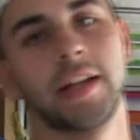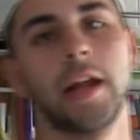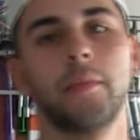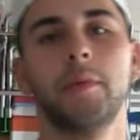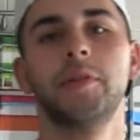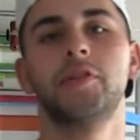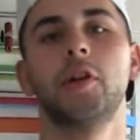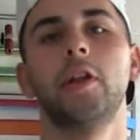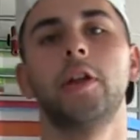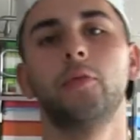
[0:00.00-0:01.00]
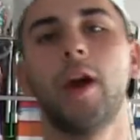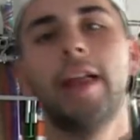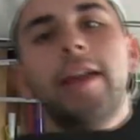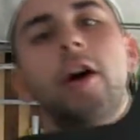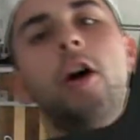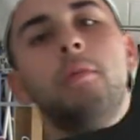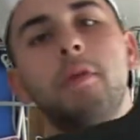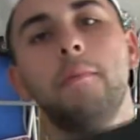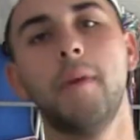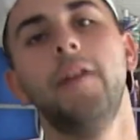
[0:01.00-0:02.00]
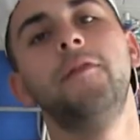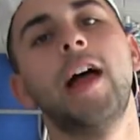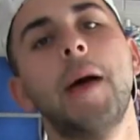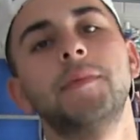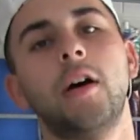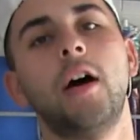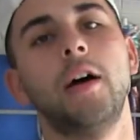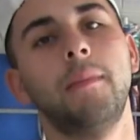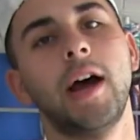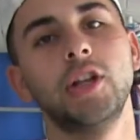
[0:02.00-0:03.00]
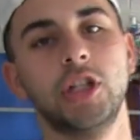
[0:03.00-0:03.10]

Today I'm going to be installing Rally Armor mud flaps on my